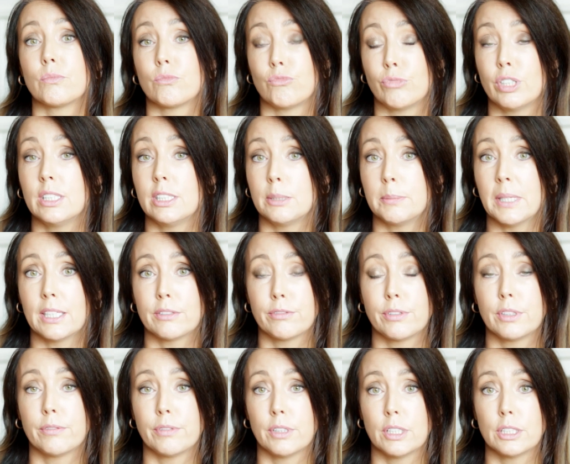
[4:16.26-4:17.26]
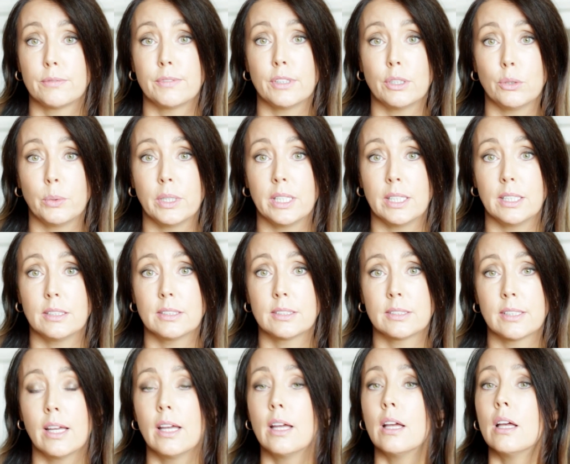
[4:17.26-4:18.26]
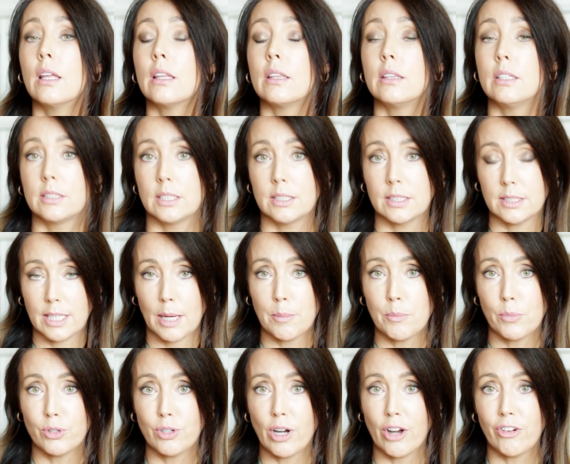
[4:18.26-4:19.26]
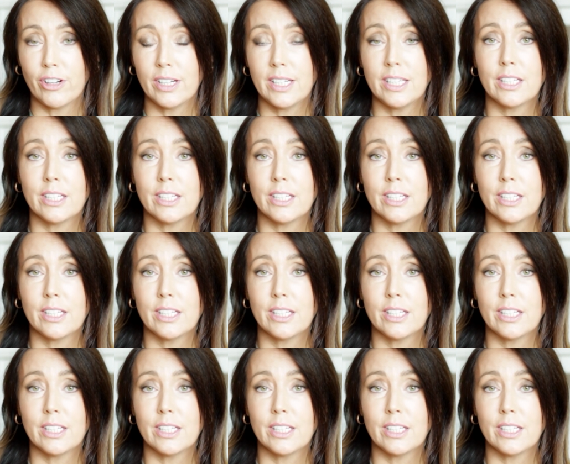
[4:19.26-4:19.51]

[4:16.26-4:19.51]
really bad for the first few weeks. This is temporary.